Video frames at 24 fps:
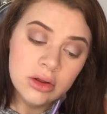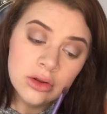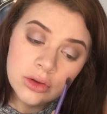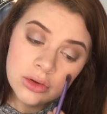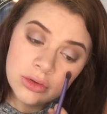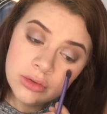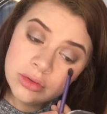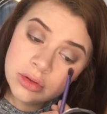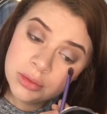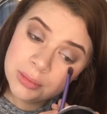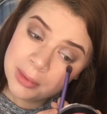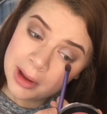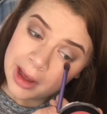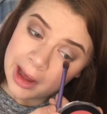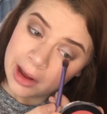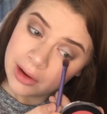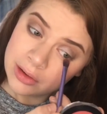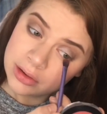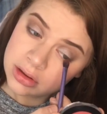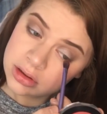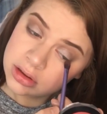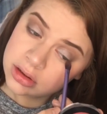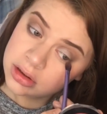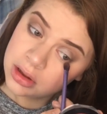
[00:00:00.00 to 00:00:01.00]
all the
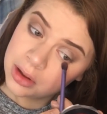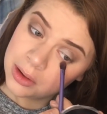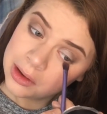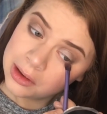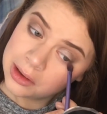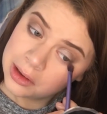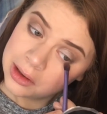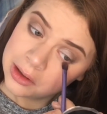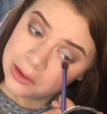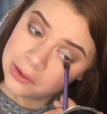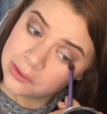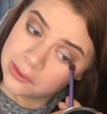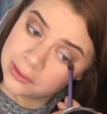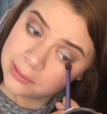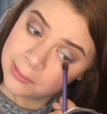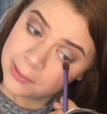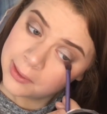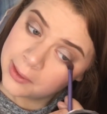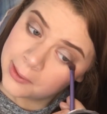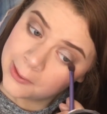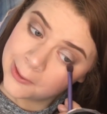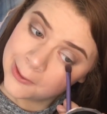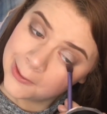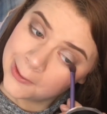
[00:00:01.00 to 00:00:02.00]
powders are going into
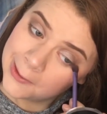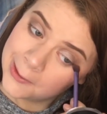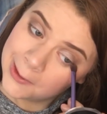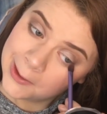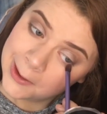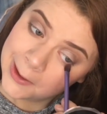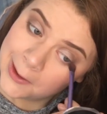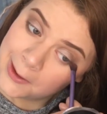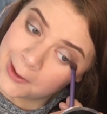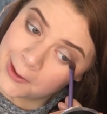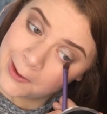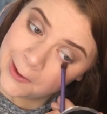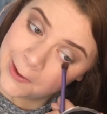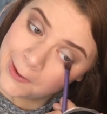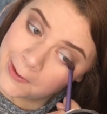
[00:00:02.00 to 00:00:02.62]
my eye.